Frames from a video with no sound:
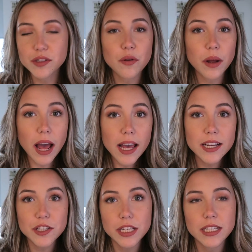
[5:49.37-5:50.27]
So what I
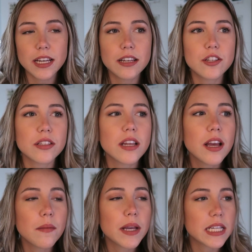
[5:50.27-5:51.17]
actually did, just
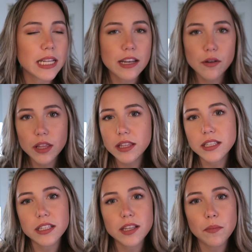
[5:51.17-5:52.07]
because I know that
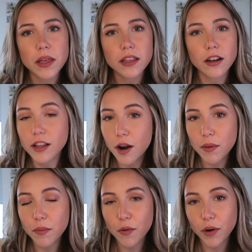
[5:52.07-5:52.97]
this is something that a lot of
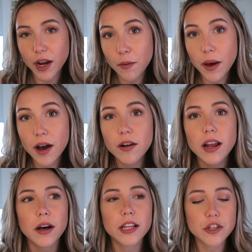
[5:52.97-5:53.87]
people worry about,
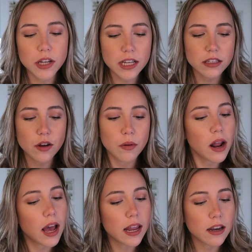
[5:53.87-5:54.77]
I'll let you guys know what
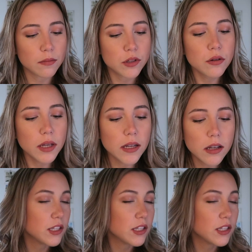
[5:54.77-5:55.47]
I ended up doing.